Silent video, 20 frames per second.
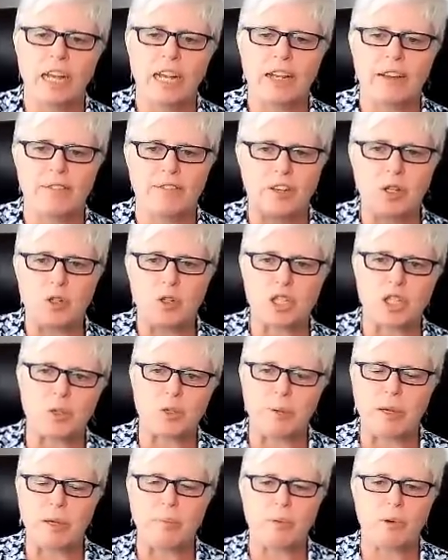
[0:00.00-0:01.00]
It confuses
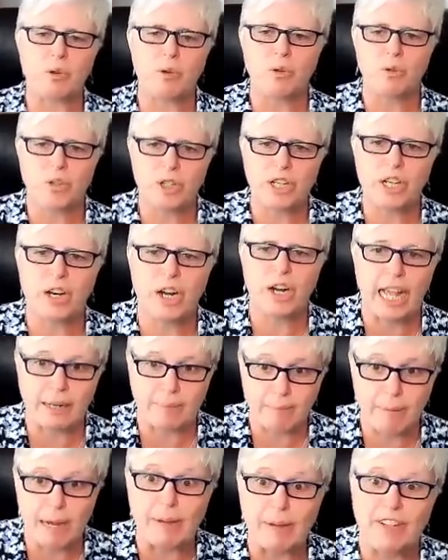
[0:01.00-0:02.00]
mm-hmm. people, you know,
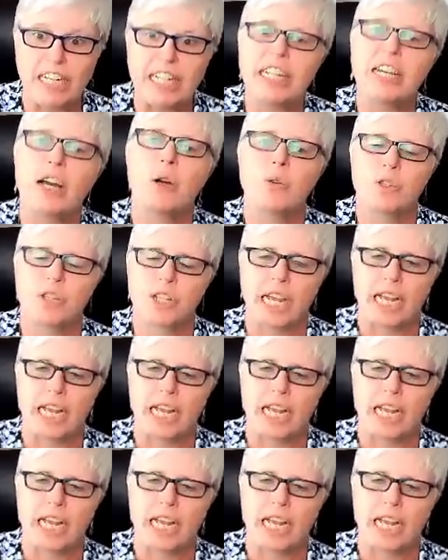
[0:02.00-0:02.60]
like my videos,